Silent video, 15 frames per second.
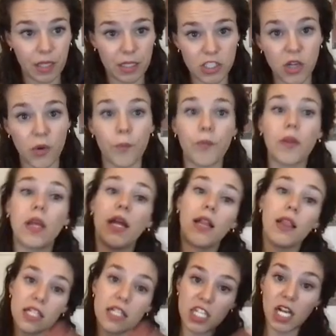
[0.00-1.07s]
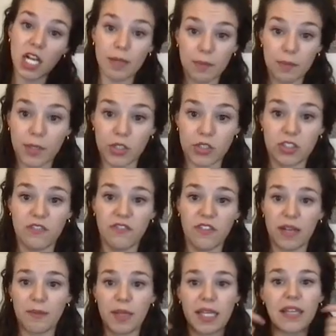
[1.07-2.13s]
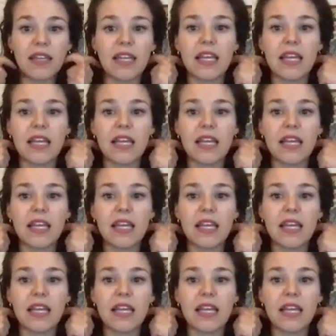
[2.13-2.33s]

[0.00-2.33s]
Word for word: So let's talk about the Puritan family.